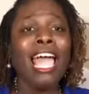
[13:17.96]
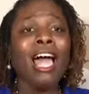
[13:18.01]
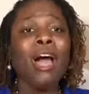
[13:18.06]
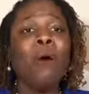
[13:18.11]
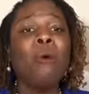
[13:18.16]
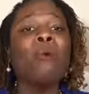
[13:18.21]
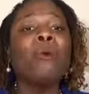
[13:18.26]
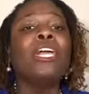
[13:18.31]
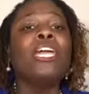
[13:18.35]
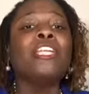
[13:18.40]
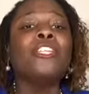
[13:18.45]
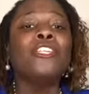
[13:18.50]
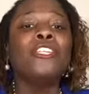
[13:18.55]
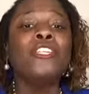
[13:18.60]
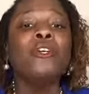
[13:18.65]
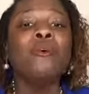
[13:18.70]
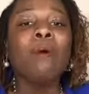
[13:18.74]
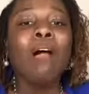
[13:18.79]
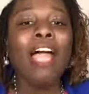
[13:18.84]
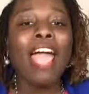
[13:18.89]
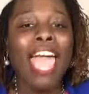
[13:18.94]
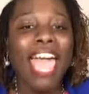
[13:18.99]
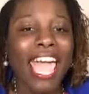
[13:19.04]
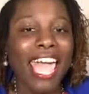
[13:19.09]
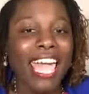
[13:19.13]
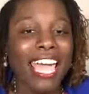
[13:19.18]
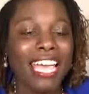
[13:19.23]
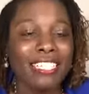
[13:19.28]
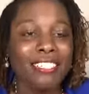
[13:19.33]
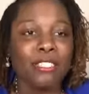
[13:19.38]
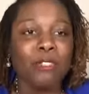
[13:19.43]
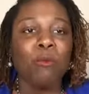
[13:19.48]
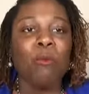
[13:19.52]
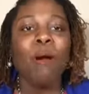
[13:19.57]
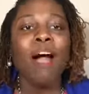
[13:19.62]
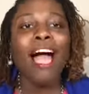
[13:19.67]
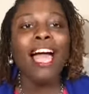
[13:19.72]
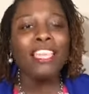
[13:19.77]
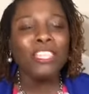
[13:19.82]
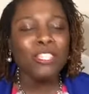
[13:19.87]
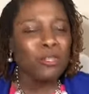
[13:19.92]
When you are asked
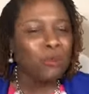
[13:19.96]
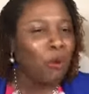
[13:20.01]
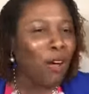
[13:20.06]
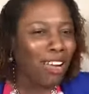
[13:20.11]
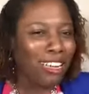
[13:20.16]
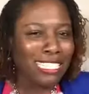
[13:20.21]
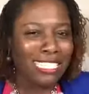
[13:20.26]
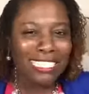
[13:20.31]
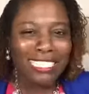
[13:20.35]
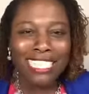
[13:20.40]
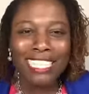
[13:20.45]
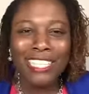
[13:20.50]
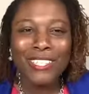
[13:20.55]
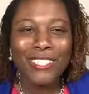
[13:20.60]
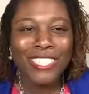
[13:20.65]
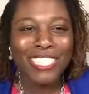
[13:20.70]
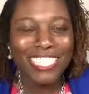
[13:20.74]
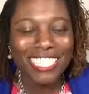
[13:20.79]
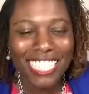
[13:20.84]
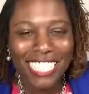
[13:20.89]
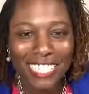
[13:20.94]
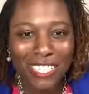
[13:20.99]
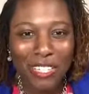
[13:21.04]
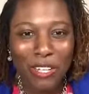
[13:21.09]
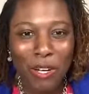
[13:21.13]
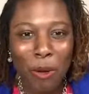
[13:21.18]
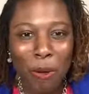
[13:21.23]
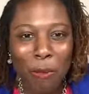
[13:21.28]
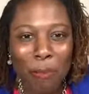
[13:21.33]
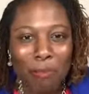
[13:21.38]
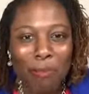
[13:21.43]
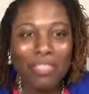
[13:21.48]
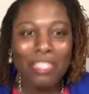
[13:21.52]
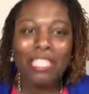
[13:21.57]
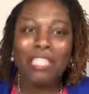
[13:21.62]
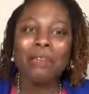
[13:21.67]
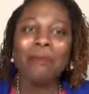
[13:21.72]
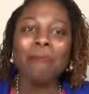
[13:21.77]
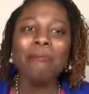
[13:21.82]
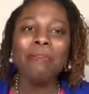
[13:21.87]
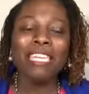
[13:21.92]
why you are still single,
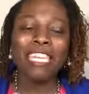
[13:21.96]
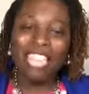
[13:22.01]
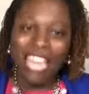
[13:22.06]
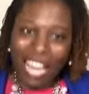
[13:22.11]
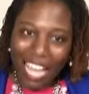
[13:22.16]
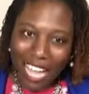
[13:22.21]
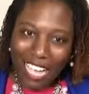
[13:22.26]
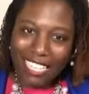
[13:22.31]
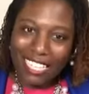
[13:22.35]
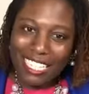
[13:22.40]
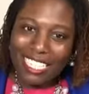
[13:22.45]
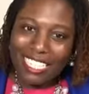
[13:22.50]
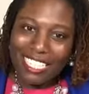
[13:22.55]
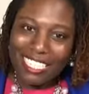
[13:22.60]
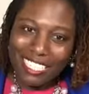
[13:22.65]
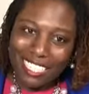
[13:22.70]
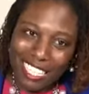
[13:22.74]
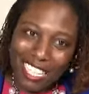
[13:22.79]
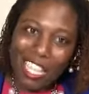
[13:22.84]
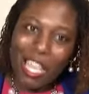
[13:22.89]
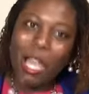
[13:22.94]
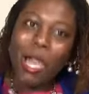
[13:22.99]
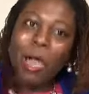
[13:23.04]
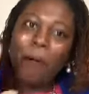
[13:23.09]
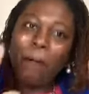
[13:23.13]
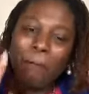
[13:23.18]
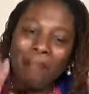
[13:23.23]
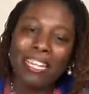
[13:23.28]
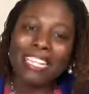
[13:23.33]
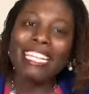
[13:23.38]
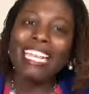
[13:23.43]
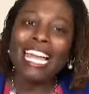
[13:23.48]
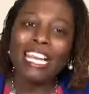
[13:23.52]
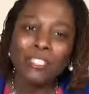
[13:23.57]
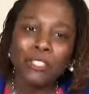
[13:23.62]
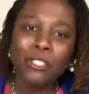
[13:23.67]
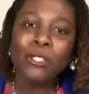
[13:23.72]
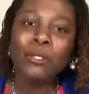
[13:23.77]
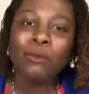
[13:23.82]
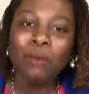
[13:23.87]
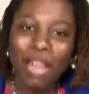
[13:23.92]
be honest, but not
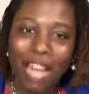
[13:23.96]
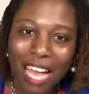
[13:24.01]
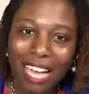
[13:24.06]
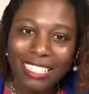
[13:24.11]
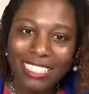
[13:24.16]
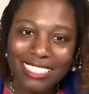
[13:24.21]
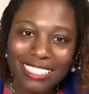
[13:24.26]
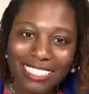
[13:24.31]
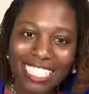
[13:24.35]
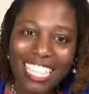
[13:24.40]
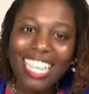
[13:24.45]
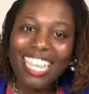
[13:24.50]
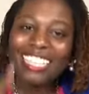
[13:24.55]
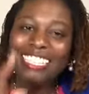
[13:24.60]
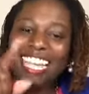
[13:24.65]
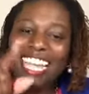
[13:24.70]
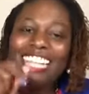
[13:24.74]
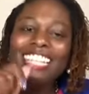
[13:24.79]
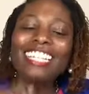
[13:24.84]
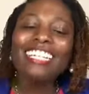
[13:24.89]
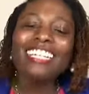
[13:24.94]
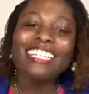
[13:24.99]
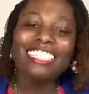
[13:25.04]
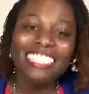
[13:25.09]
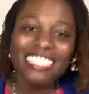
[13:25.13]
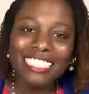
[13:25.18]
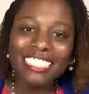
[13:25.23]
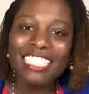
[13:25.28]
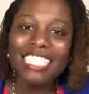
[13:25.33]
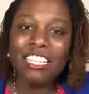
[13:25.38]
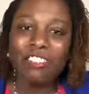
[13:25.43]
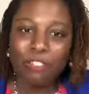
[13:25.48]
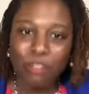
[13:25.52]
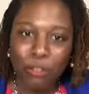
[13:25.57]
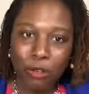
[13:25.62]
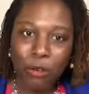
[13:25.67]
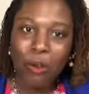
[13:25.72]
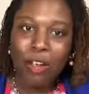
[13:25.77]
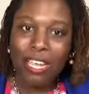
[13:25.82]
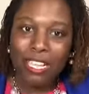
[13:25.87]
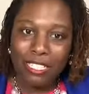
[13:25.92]
too honest. They looking to see if you
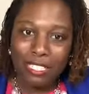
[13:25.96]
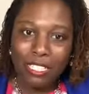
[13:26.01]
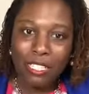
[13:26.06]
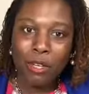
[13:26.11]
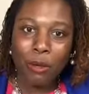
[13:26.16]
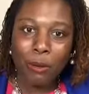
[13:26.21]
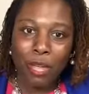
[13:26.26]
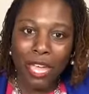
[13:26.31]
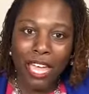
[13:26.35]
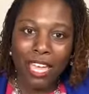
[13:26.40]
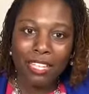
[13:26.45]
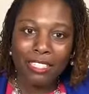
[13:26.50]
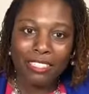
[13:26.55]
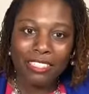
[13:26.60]
crazy, okay?